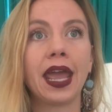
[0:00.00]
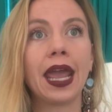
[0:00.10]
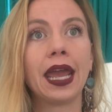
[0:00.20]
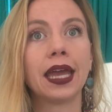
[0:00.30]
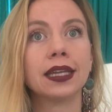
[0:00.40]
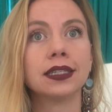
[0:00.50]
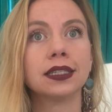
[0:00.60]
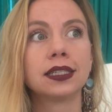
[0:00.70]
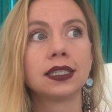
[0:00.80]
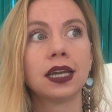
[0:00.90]

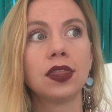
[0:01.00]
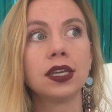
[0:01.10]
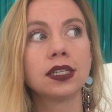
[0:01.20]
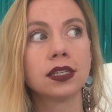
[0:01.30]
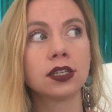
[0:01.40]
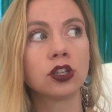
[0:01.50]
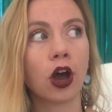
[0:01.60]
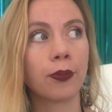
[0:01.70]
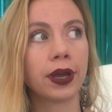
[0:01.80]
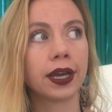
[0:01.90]
And this is a
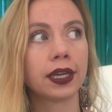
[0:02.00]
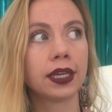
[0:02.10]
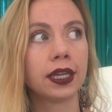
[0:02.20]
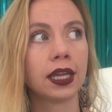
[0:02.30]
topic